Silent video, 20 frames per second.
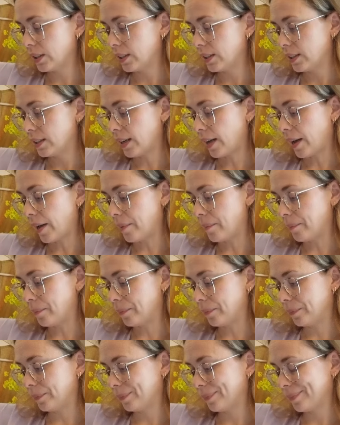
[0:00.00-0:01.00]

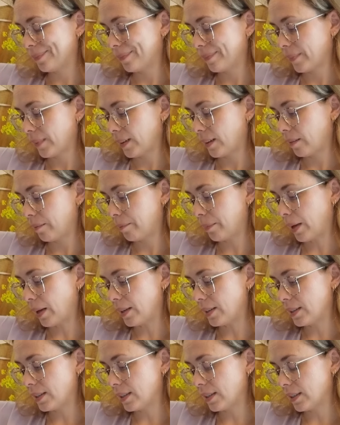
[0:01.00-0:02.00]

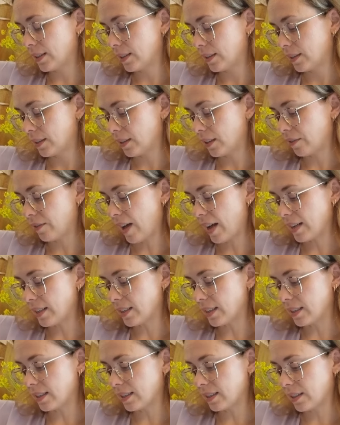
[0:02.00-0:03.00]
but the fact
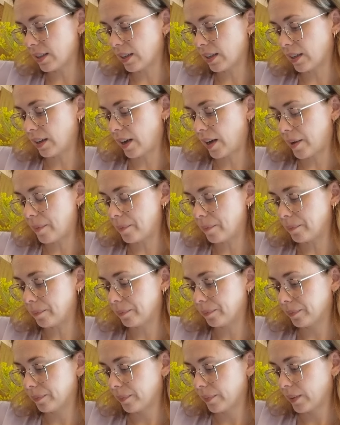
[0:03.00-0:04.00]
is that
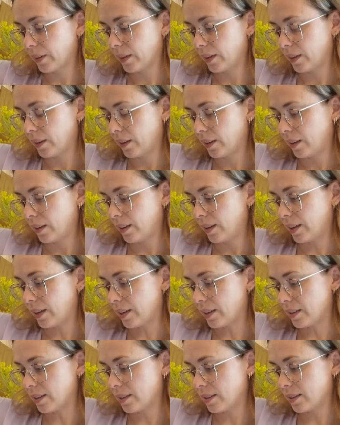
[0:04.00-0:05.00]

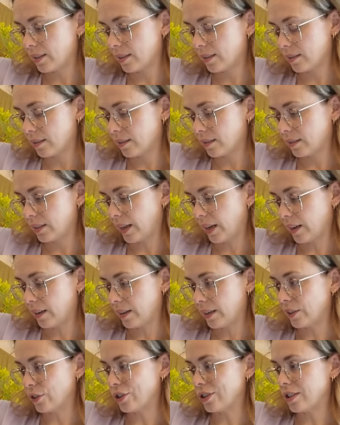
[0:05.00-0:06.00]
it's
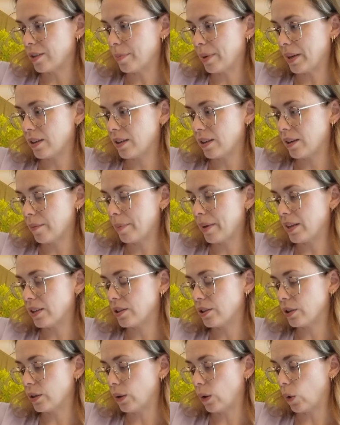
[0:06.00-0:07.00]
just a bit
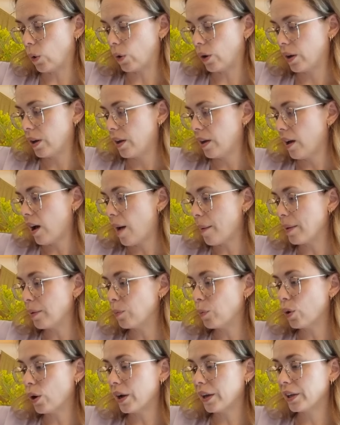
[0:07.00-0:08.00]
too long. I mean,
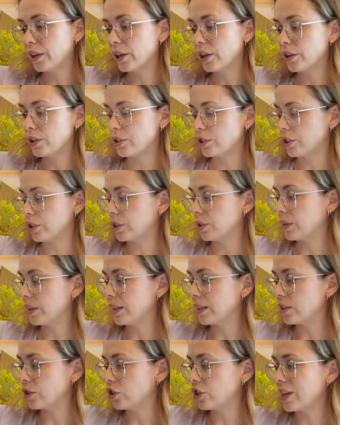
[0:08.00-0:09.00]
what I could do
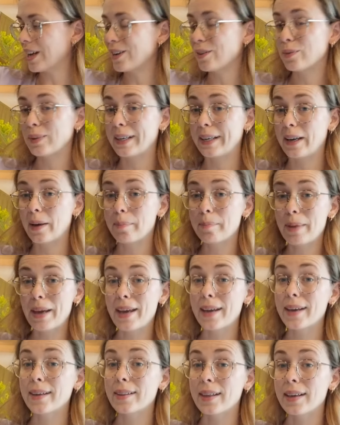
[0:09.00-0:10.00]
is generally
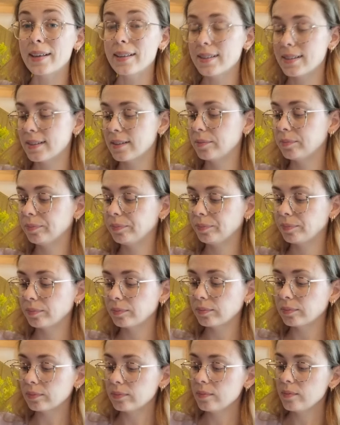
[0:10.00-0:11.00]
unpick this,
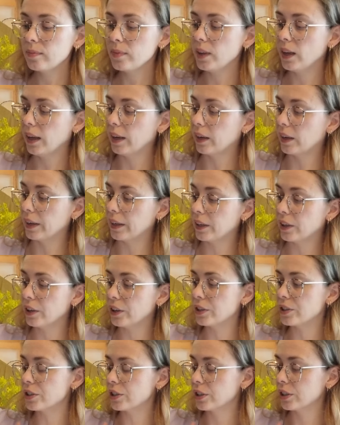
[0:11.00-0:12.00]
and I
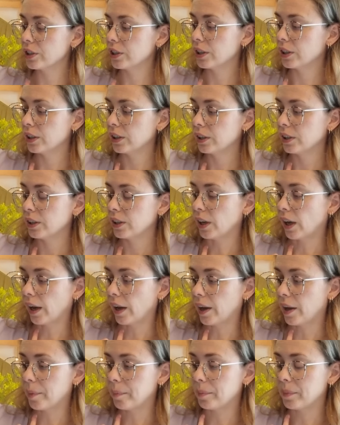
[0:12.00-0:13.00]
could
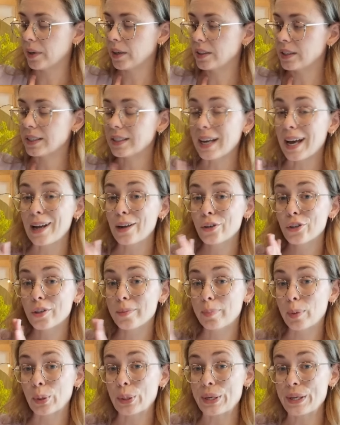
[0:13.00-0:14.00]
detach the
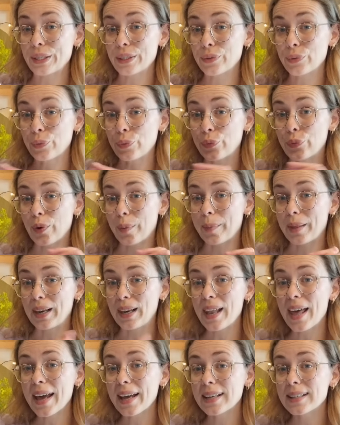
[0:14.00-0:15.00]
bodice from the
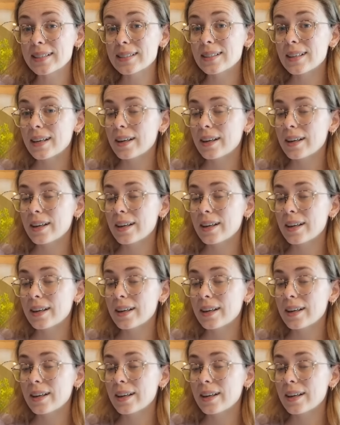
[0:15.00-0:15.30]
legs,